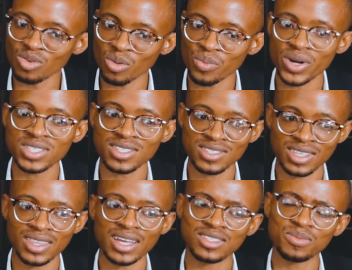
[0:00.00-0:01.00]
your presence
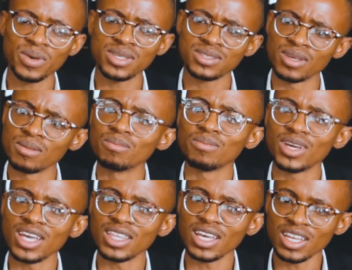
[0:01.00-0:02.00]
in that space,
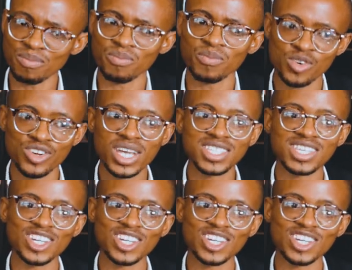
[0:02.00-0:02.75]
it creates